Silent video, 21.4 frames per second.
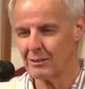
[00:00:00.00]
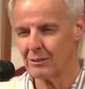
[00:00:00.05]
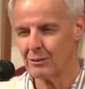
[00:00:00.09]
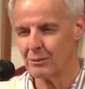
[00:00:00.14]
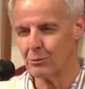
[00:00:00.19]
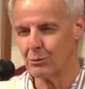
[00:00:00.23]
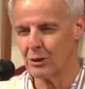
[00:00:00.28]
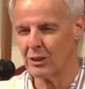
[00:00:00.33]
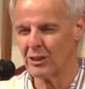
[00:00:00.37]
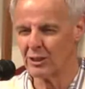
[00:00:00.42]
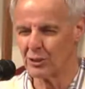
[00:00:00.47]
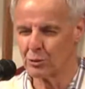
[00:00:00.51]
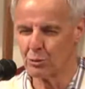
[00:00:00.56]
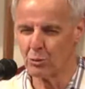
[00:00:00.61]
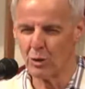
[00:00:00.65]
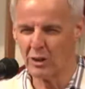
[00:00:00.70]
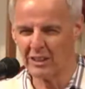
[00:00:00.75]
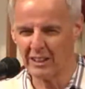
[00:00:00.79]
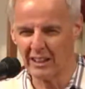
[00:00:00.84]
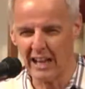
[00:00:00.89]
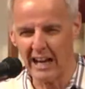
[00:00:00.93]
Well, there's
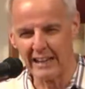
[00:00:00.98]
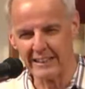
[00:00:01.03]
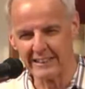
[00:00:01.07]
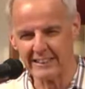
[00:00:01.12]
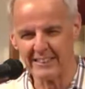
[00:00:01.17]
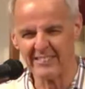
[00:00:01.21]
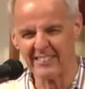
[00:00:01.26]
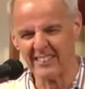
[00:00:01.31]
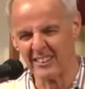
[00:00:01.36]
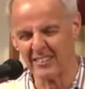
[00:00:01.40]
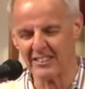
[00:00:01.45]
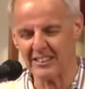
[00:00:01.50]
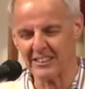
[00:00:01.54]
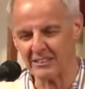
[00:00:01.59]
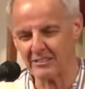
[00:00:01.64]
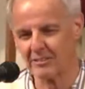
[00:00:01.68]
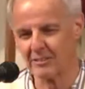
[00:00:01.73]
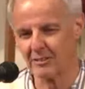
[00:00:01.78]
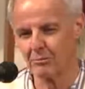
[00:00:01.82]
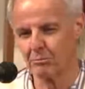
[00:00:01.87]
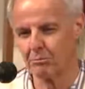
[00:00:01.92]
one line in there
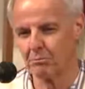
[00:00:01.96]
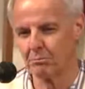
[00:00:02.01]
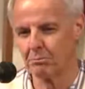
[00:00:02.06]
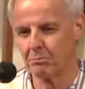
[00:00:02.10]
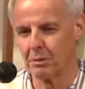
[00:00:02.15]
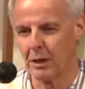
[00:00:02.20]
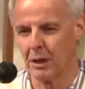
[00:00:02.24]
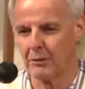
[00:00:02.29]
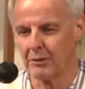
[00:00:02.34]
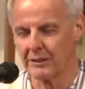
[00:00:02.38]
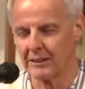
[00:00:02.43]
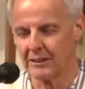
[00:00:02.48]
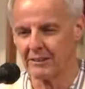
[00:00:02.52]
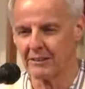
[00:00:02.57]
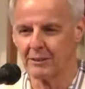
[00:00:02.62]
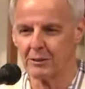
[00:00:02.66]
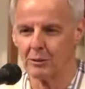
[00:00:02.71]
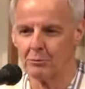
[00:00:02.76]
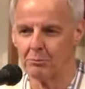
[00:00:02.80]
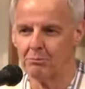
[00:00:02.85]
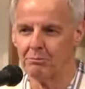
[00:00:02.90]
that's probably a
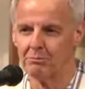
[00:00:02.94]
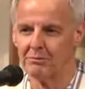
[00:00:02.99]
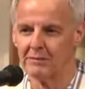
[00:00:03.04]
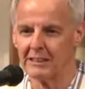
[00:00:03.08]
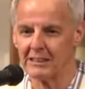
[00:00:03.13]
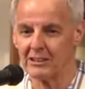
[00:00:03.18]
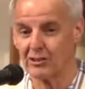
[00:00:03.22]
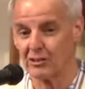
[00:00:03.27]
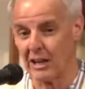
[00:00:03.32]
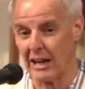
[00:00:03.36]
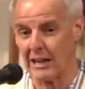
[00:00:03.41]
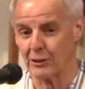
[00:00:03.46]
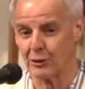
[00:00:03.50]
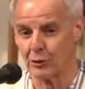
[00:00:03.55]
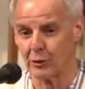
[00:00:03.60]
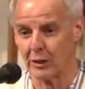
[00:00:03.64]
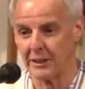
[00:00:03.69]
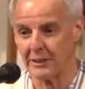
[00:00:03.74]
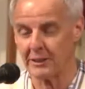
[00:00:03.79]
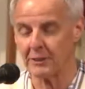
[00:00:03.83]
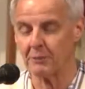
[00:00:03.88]
little
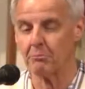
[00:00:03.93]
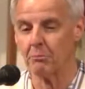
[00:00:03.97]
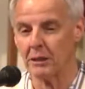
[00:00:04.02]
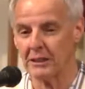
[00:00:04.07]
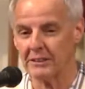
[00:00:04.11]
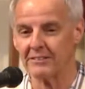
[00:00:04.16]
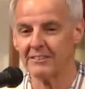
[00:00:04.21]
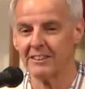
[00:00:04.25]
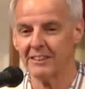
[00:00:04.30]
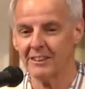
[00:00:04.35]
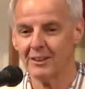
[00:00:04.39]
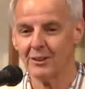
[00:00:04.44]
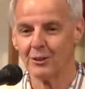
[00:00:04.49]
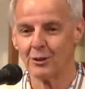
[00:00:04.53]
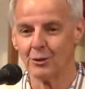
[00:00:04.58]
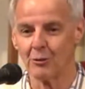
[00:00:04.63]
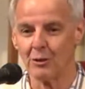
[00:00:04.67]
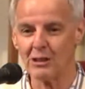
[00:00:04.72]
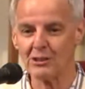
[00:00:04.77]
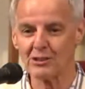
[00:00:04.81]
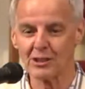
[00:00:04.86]
exaggerated, but the
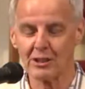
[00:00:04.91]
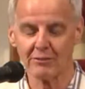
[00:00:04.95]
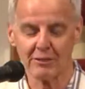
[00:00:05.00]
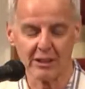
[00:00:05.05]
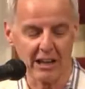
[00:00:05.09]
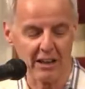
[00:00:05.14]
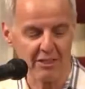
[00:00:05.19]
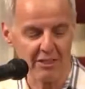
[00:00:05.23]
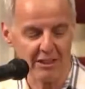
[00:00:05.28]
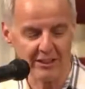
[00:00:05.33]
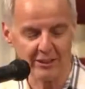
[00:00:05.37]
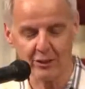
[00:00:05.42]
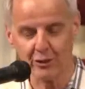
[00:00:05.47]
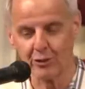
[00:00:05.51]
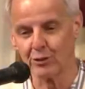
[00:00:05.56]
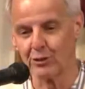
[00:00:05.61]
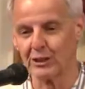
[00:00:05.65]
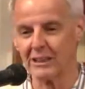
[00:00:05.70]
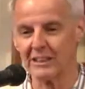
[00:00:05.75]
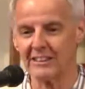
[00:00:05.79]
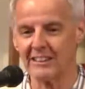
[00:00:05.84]
rest of it, I think you'll
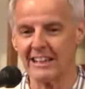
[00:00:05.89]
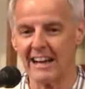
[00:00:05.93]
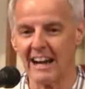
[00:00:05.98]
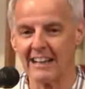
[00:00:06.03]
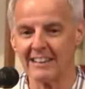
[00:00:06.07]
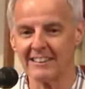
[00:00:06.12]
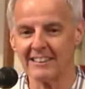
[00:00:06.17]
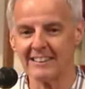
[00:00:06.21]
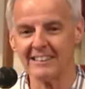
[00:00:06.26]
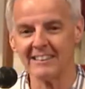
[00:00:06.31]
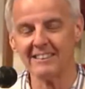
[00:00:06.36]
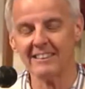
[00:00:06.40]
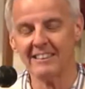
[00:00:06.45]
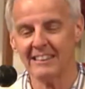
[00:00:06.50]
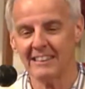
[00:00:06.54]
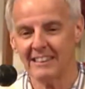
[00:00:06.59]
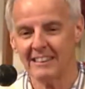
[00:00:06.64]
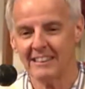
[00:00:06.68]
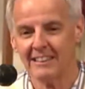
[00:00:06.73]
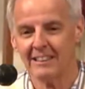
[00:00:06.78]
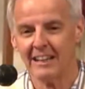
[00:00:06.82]
get the idea.
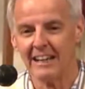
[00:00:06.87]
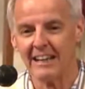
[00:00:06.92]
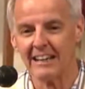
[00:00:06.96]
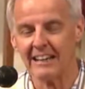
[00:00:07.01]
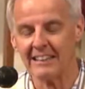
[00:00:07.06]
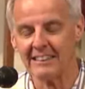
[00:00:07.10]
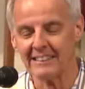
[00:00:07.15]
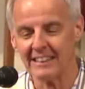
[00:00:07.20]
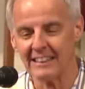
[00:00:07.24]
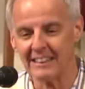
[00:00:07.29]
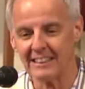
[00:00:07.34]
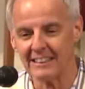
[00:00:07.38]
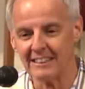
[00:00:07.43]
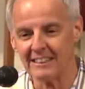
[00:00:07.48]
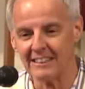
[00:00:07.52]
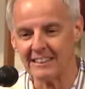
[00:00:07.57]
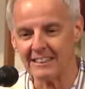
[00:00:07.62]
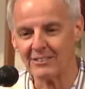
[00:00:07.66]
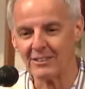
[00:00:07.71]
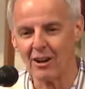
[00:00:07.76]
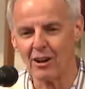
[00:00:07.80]
And uh,
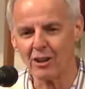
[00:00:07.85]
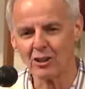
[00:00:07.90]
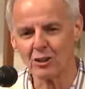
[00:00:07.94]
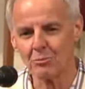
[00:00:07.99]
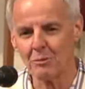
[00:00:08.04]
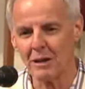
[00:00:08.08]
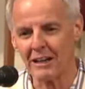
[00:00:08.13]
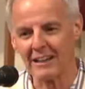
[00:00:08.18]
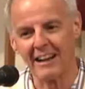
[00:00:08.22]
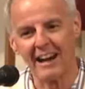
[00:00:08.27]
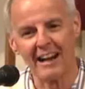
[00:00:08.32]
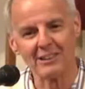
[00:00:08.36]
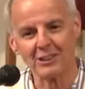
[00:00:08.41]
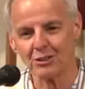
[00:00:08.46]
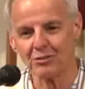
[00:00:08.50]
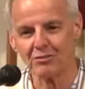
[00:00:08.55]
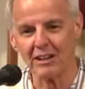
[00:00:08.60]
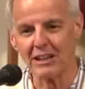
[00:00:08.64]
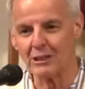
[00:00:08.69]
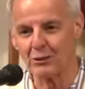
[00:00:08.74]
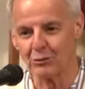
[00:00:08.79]
it talks about God's
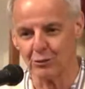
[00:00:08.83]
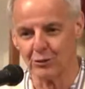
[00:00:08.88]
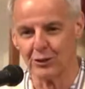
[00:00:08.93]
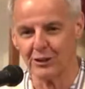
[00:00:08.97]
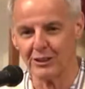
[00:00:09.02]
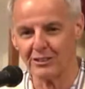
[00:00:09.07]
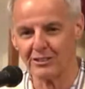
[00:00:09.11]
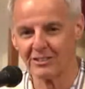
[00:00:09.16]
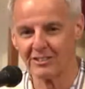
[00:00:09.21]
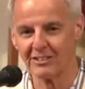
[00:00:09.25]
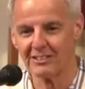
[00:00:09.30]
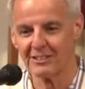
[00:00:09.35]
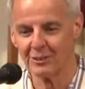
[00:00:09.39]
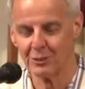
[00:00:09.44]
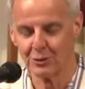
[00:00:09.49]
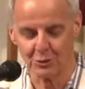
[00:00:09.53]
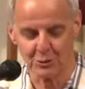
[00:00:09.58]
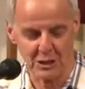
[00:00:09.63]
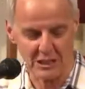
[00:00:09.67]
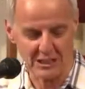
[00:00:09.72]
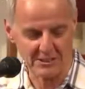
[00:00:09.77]
faithfulness
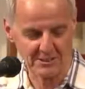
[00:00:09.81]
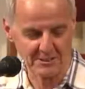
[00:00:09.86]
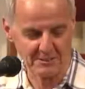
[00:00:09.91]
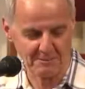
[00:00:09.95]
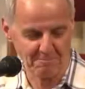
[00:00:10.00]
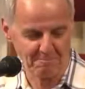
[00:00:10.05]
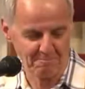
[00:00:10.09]
to us.